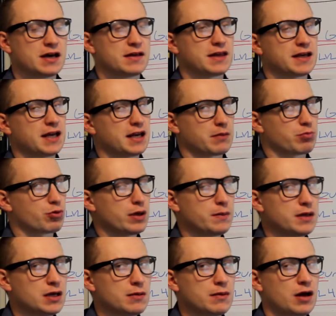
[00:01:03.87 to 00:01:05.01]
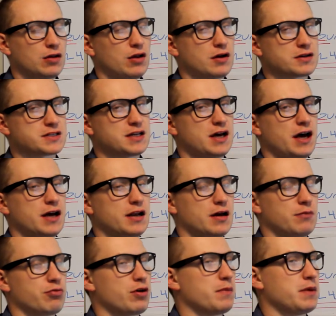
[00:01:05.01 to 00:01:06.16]
then getting premium alongside a
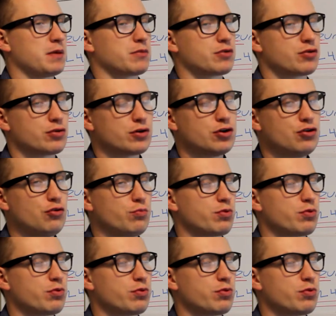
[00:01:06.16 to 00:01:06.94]
premium crew,